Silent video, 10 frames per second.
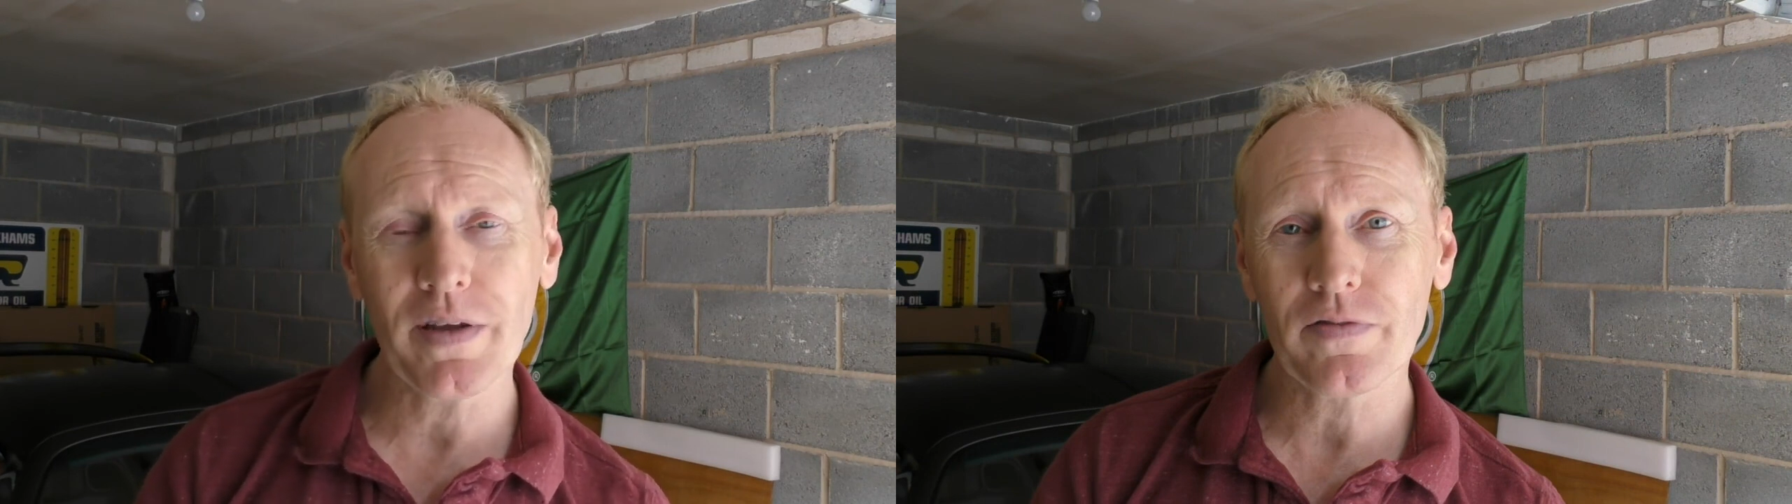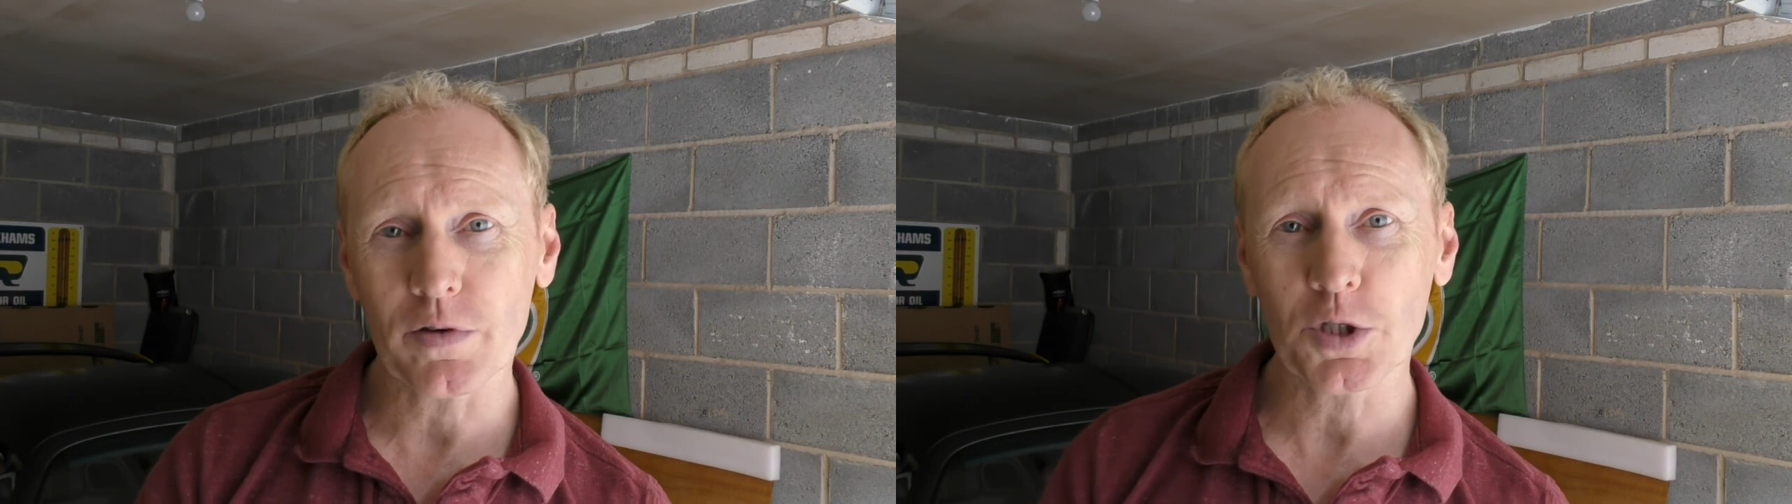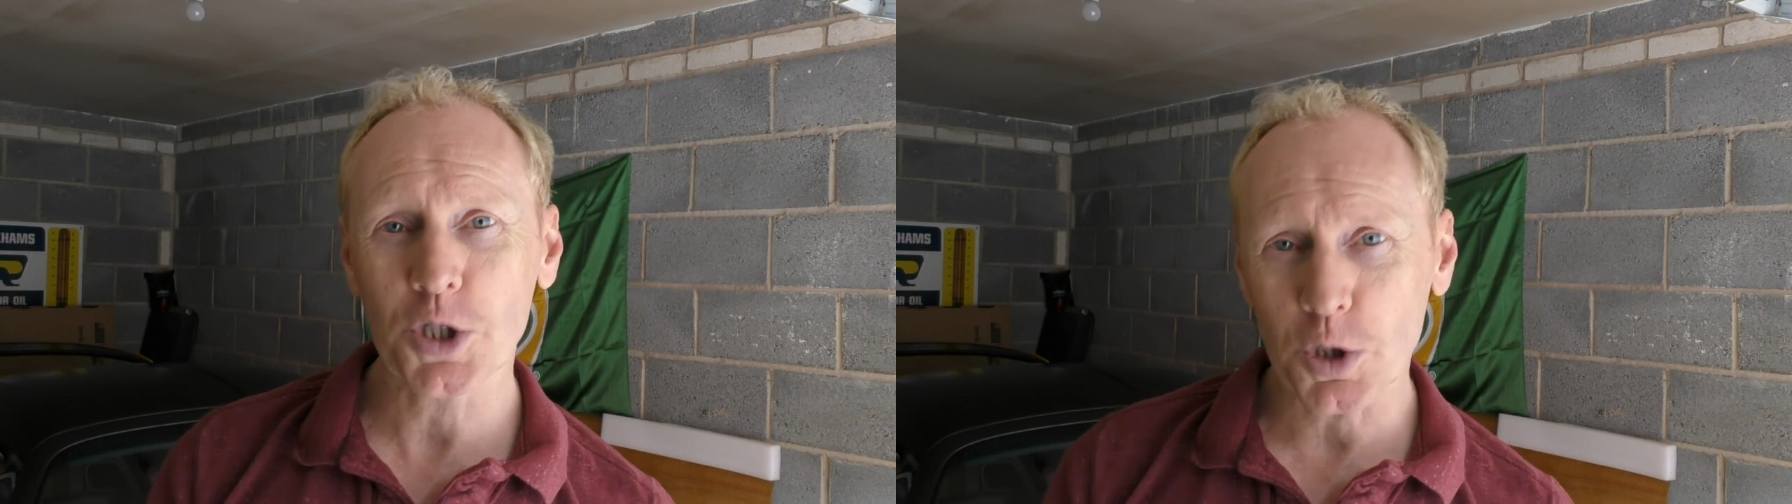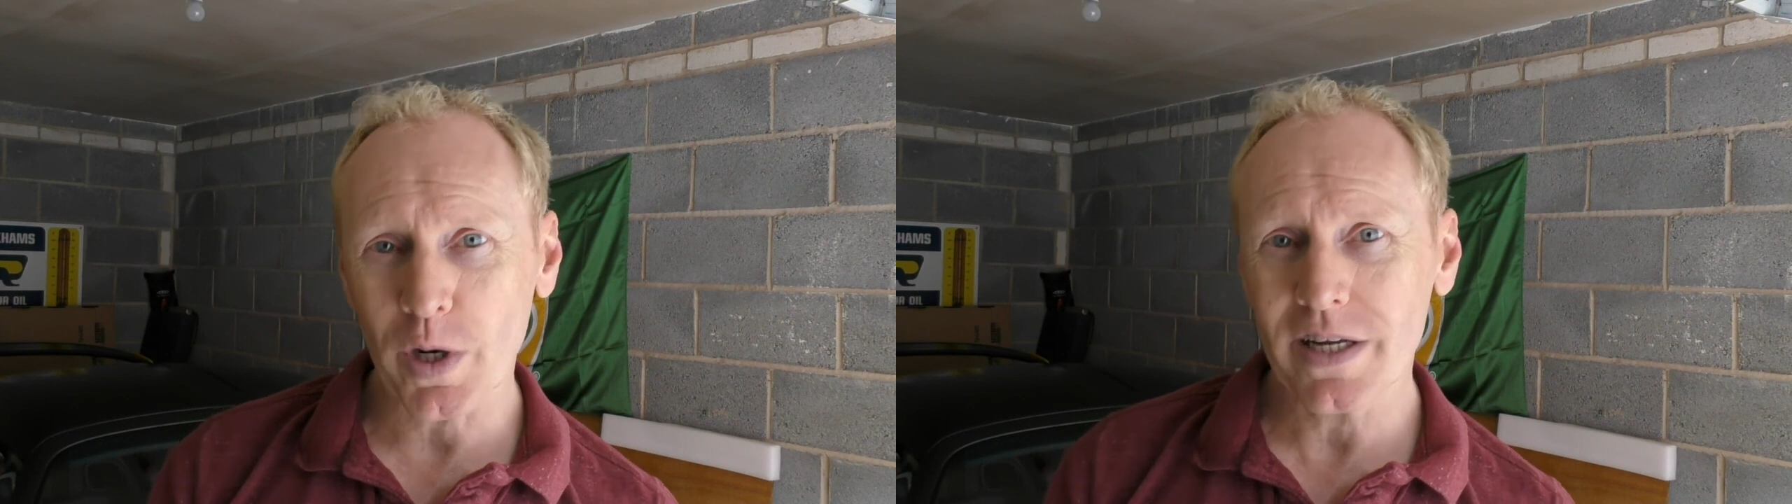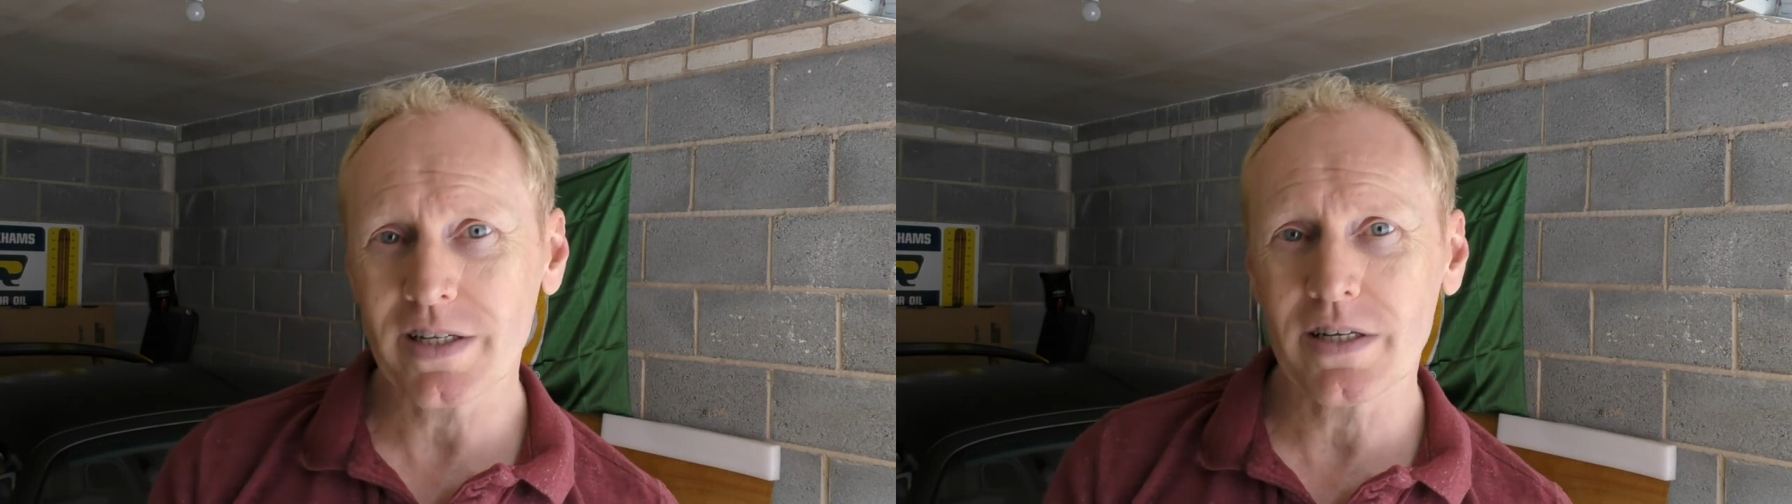
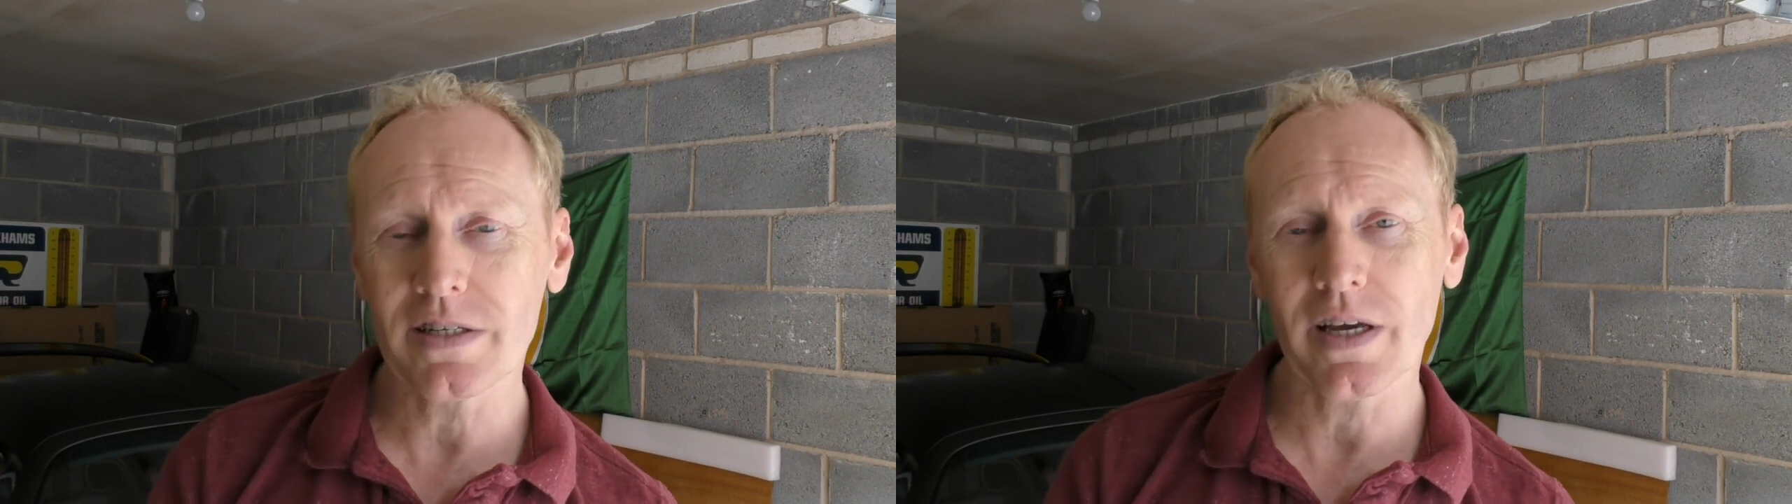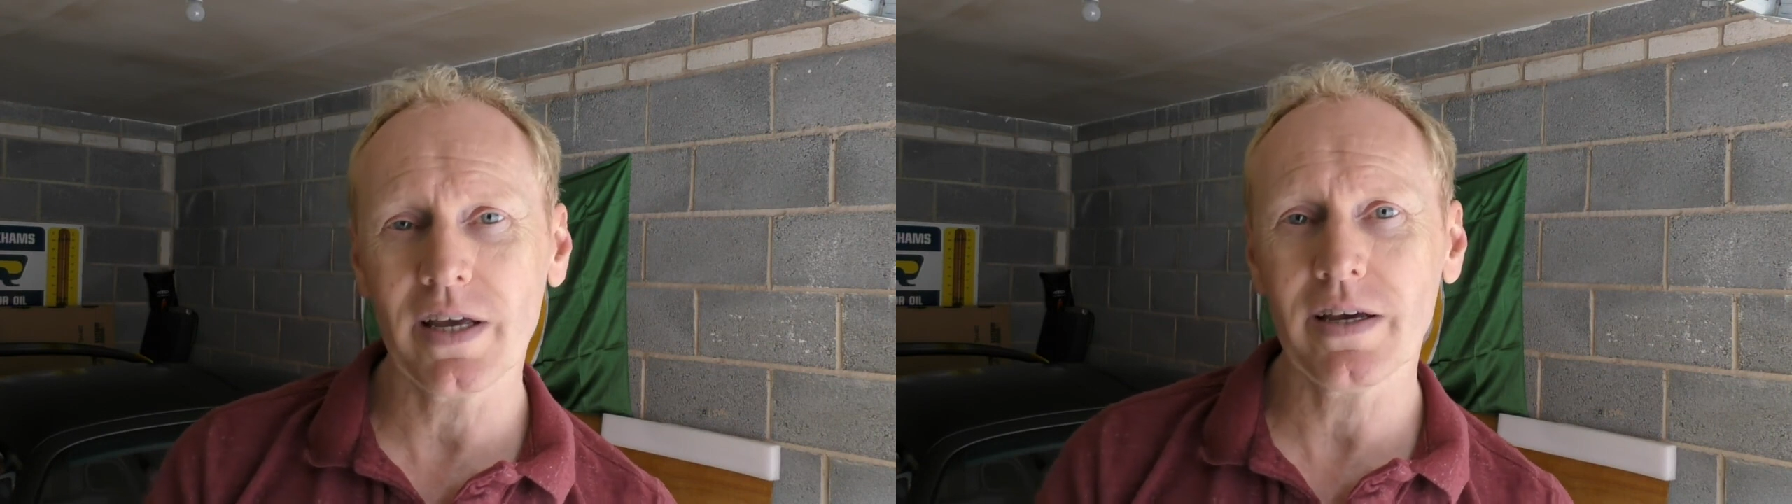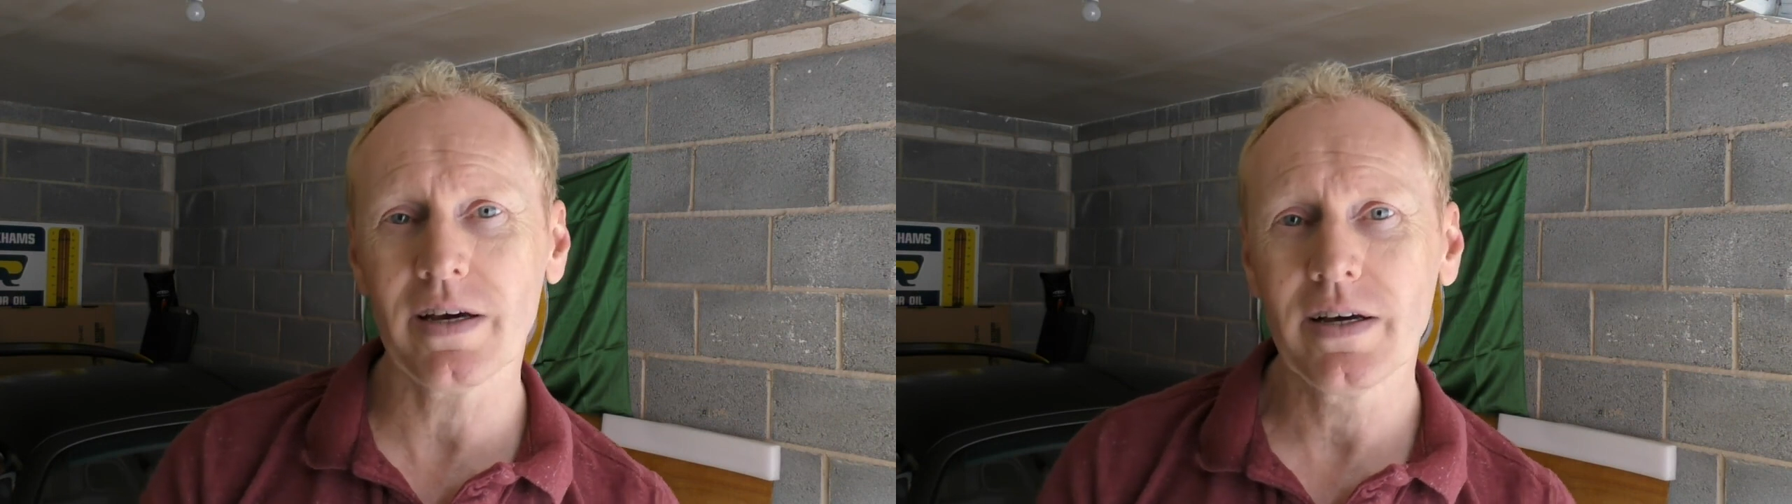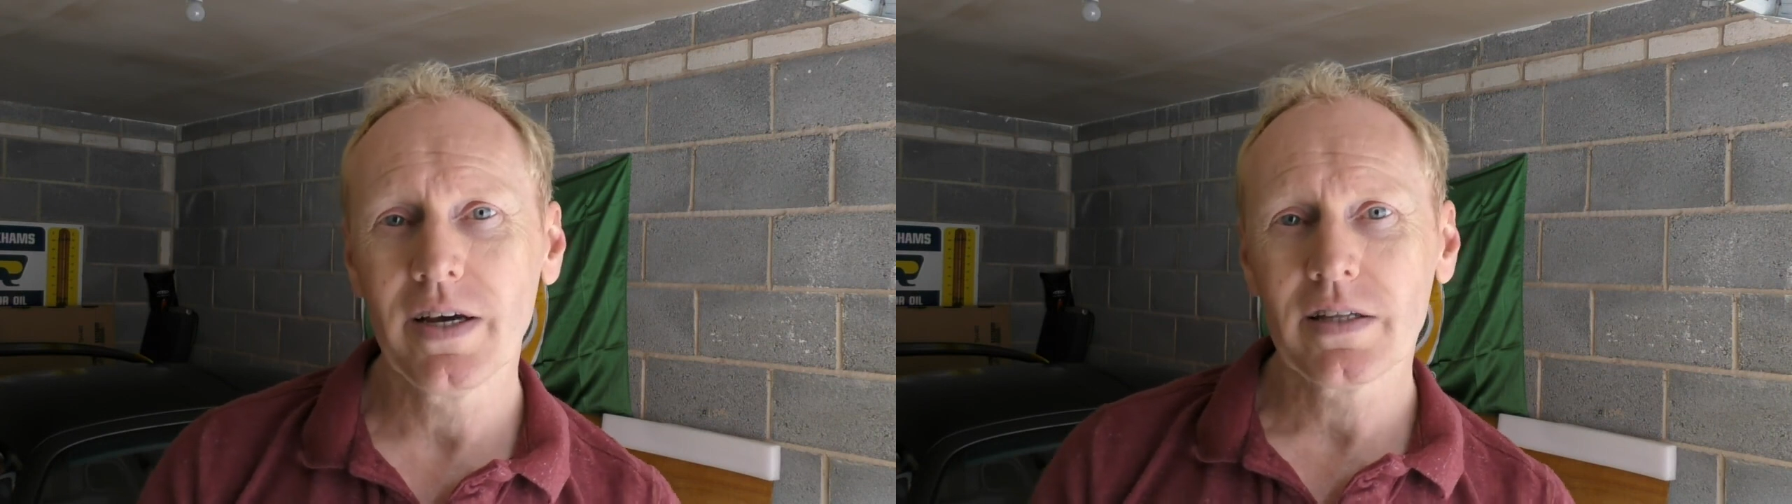frustrated to hear